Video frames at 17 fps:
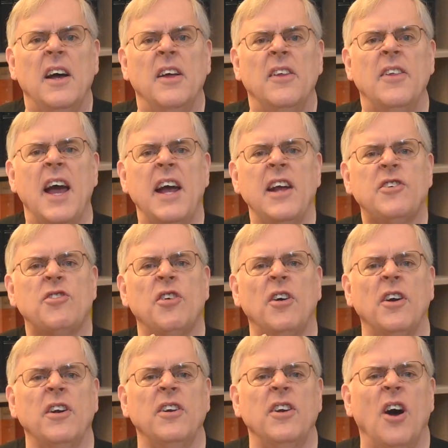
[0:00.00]
they
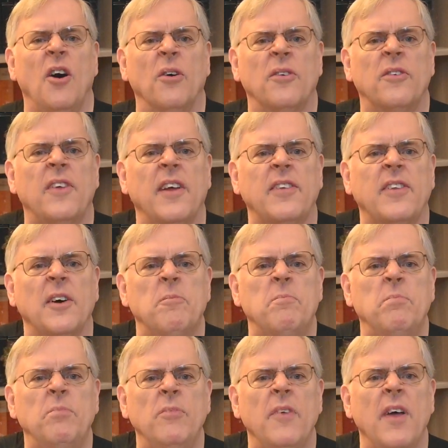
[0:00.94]
took note that
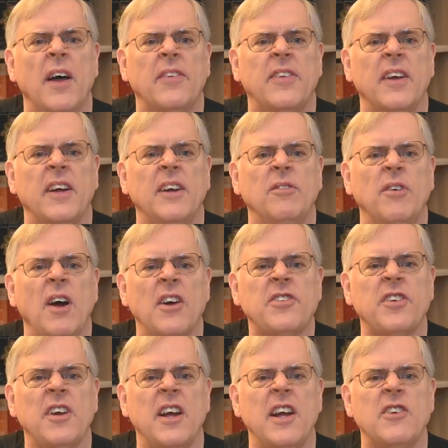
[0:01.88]
the
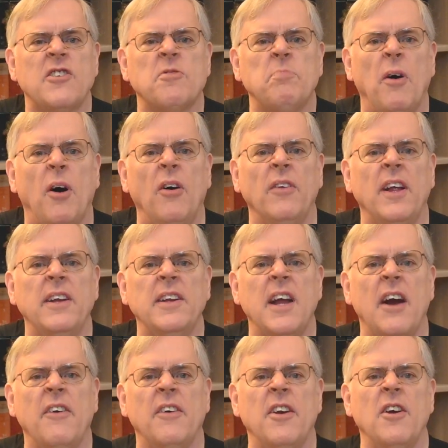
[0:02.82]
Russia hits Poland
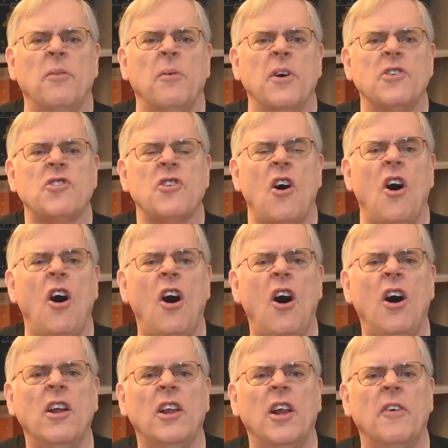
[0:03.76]
narrative was
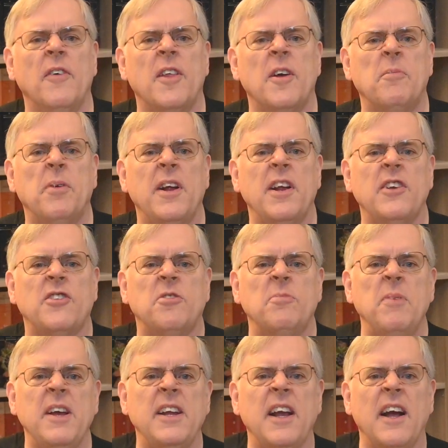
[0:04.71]
all over the
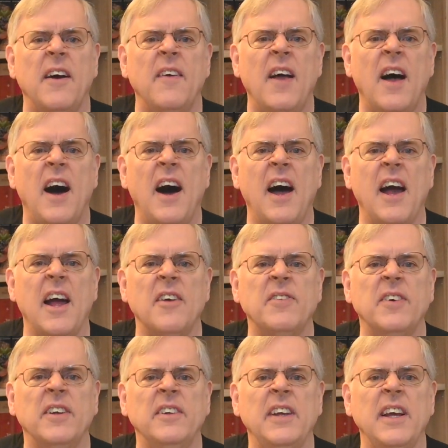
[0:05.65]
British media. I
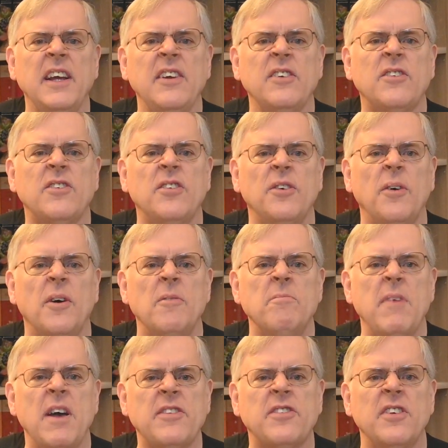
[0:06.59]
have a link to a
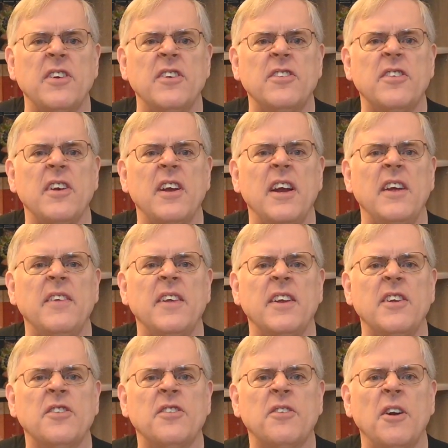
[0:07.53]
message in the
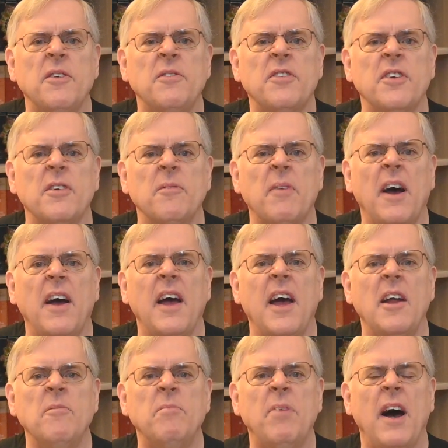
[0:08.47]
description.
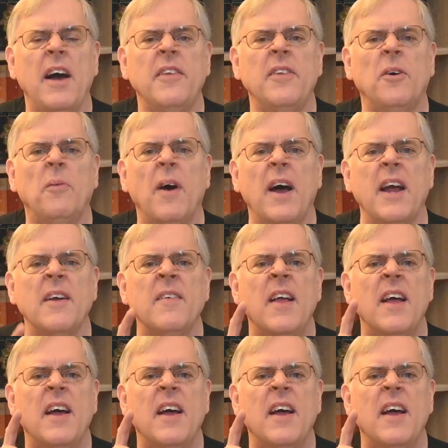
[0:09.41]
And by the way,